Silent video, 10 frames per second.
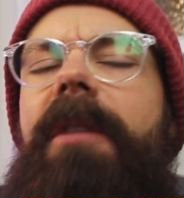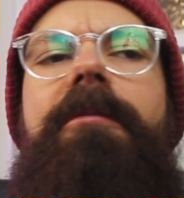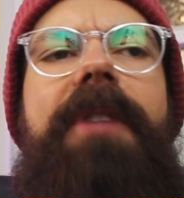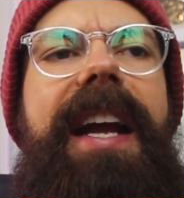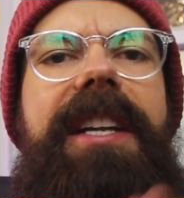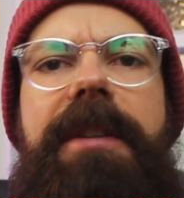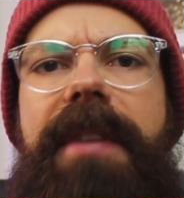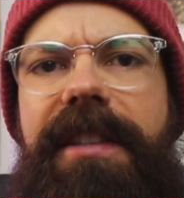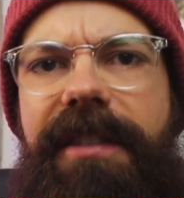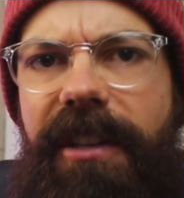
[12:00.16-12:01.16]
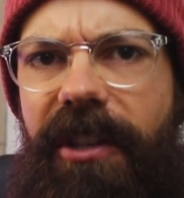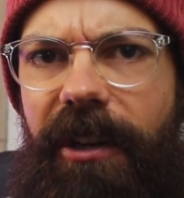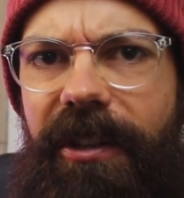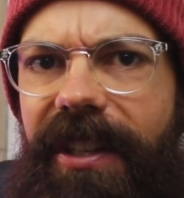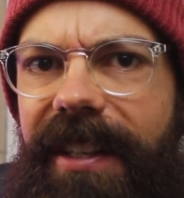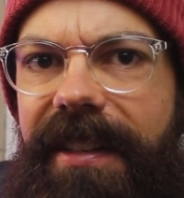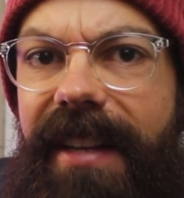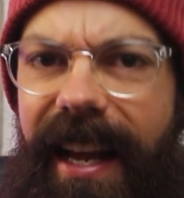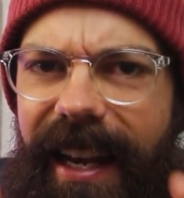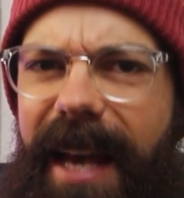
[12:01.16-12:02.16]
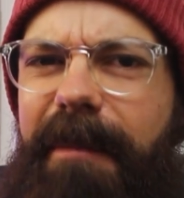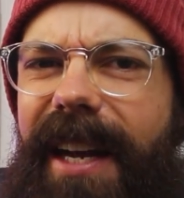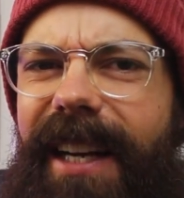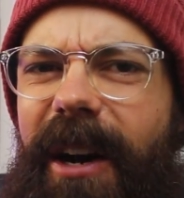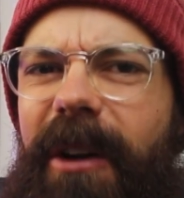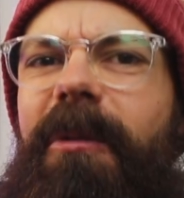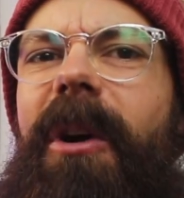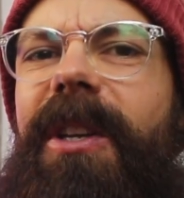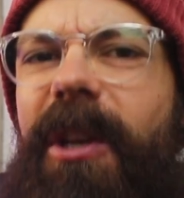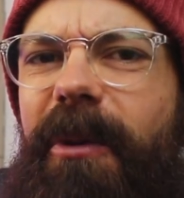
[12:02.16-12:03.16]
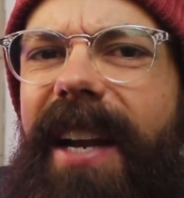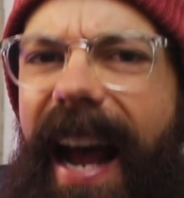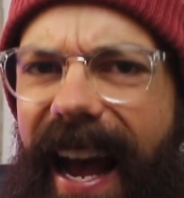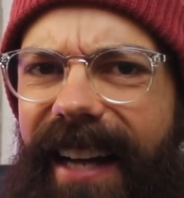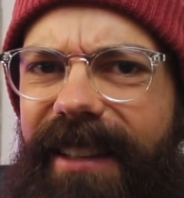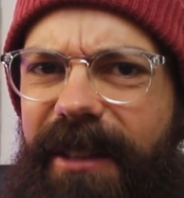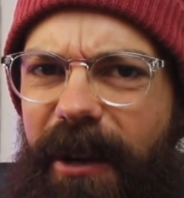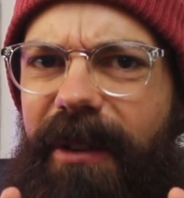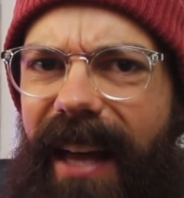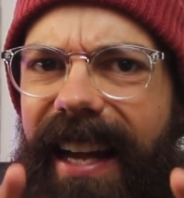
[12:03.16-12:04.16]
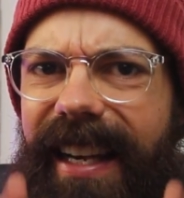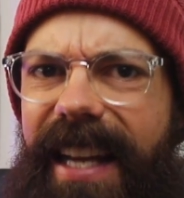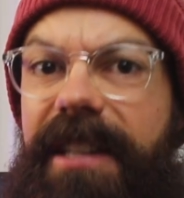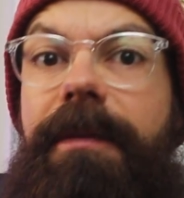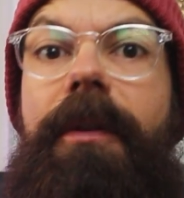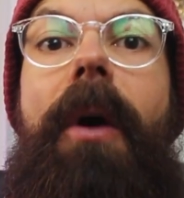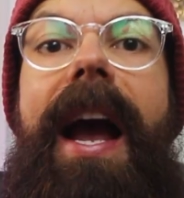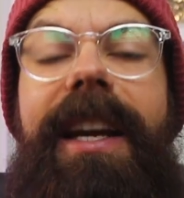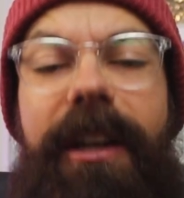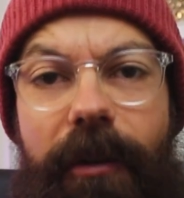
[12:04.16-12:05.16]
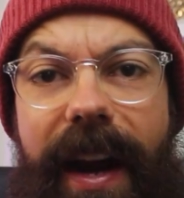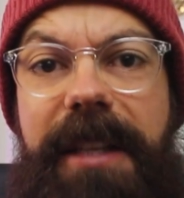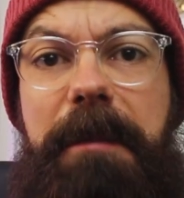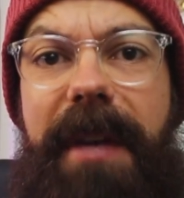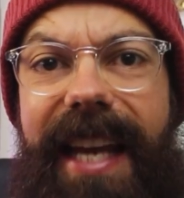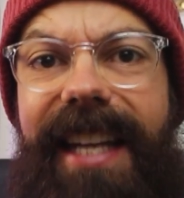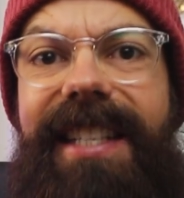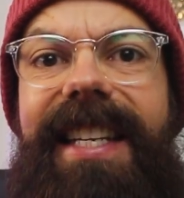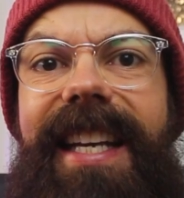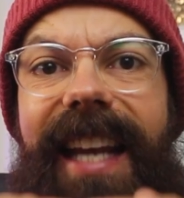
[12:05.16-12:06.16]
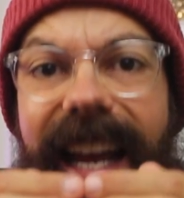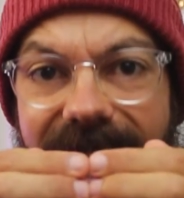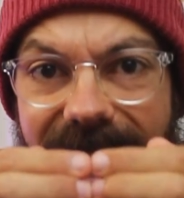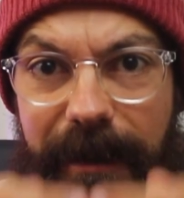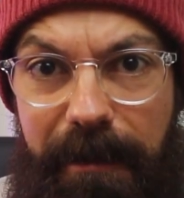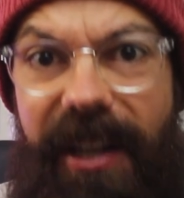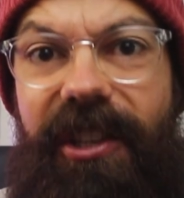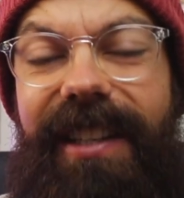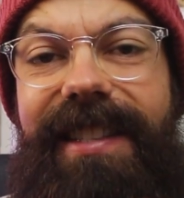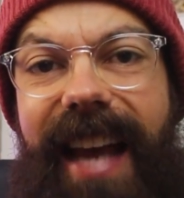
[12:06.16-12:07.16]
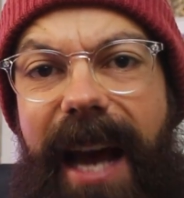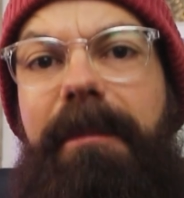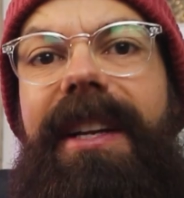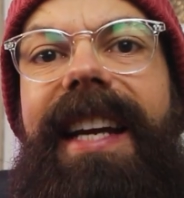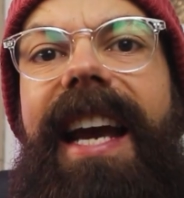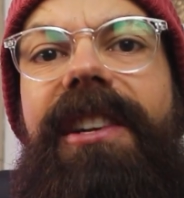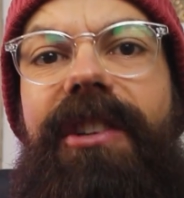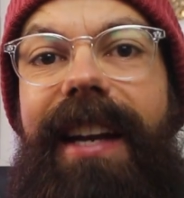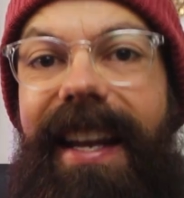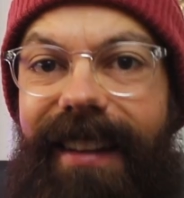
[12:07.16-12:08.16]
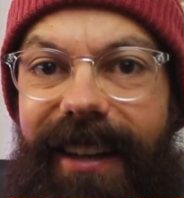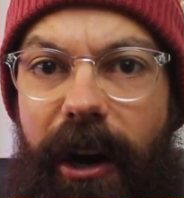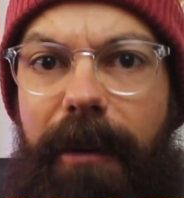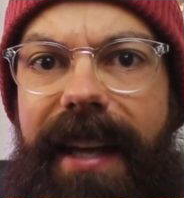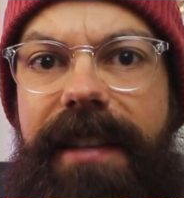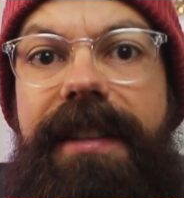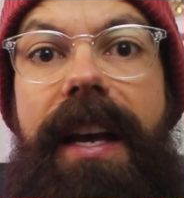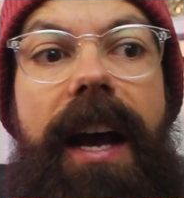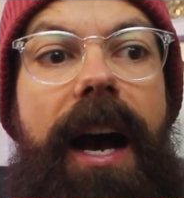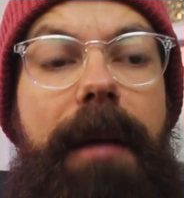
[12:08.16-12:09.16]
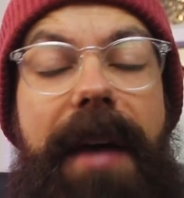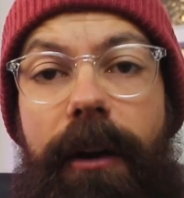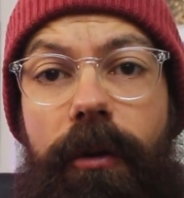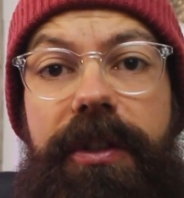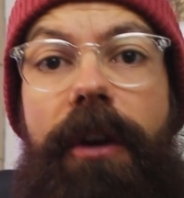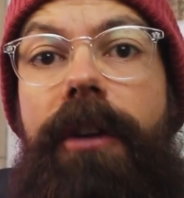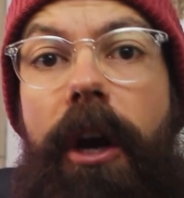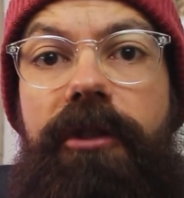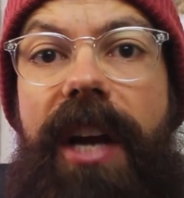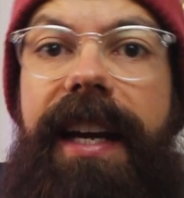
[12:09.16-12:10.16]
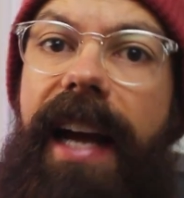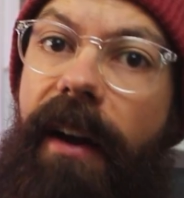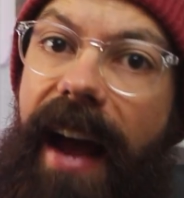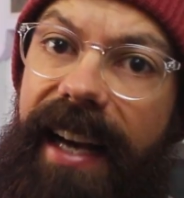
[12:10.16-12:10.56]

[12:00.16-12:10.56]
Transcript: a range of institutions. Let me know what you would add to that list for a great PhD admissions application in the comments. Um, and also go check out